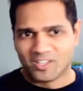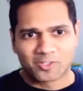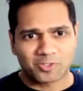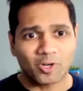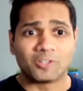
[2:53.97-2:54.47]

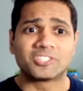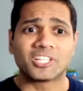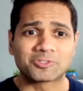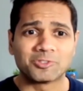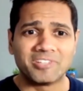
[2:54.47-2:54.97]
So
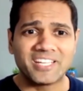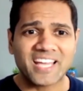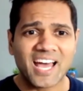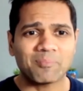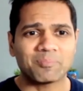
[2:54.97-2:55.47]
just to
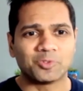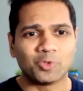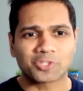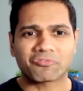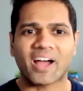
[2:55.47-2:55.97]
recap,
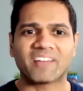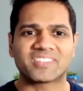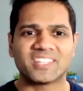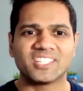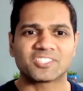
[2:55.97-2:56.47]
those 5
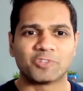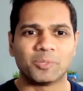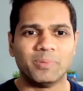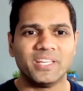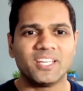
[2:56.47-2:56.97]
things
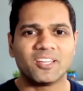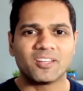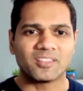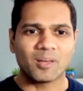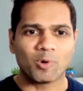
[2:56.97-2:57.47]
would be:
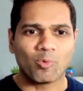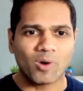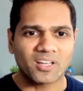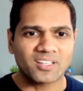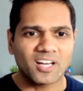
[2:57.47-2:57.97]
number
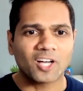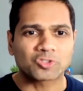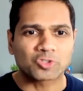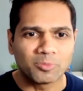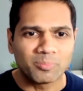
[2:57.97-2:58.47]
one,
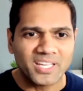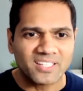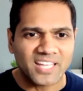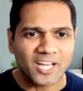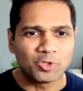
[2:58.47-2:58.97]

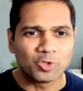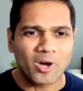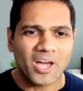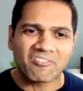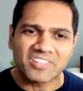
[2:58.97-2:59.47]
assuming that you
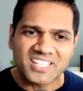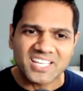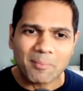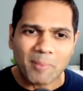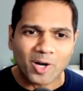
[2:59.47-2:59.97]
know
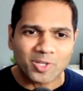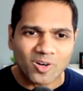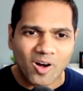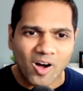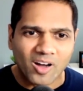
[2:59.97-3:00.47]
everything about
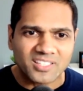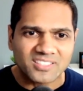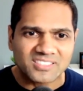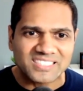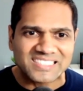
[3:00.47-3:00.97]
your
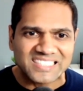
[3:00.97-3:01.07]
audience's